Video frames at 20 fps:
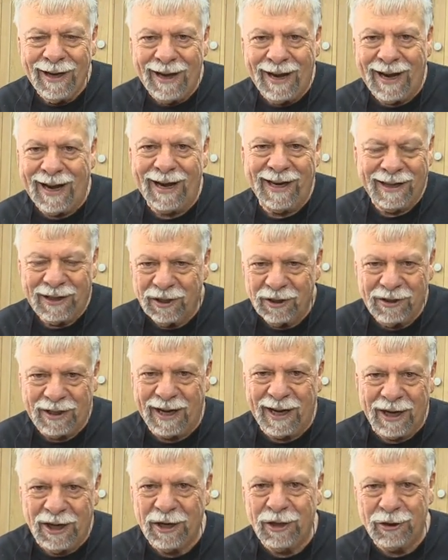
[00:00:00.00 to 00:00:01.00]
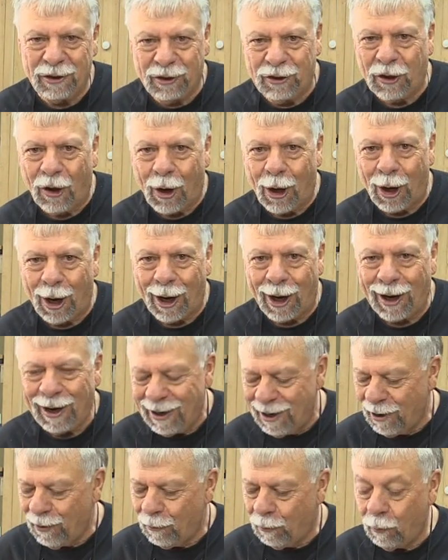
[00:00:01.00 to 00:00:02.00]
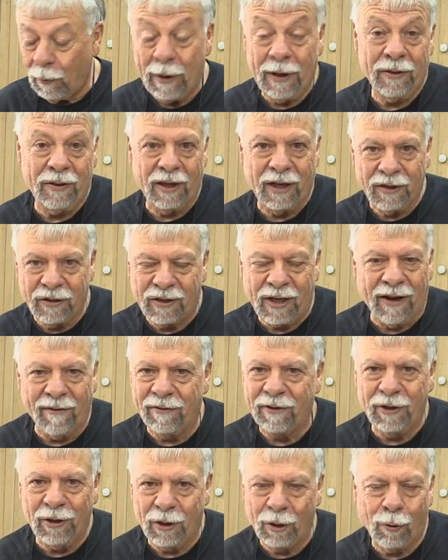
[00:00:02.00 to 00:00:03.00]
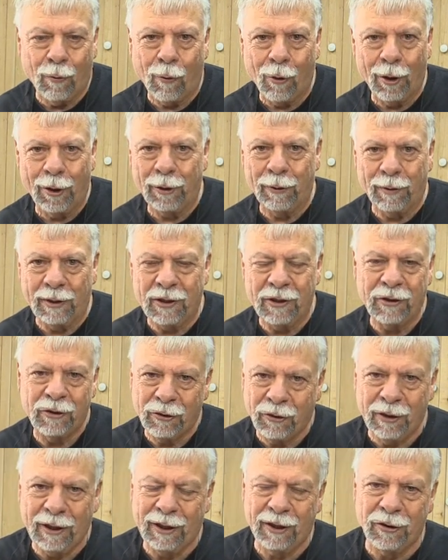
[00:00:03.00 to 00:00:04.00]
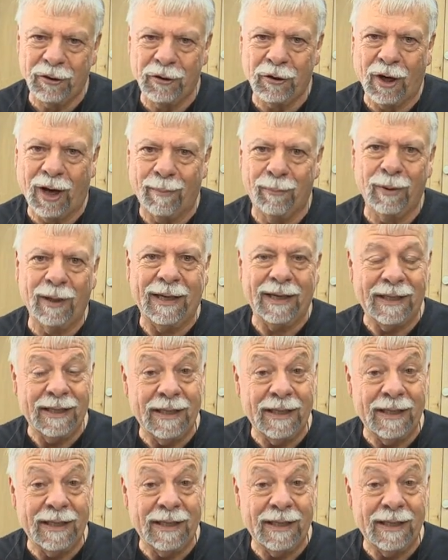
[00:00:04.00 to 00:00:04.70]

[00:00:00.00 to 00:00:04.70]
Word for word: uh, in a 10 inch saw, with a 7 and a quarter inch circular saw blade?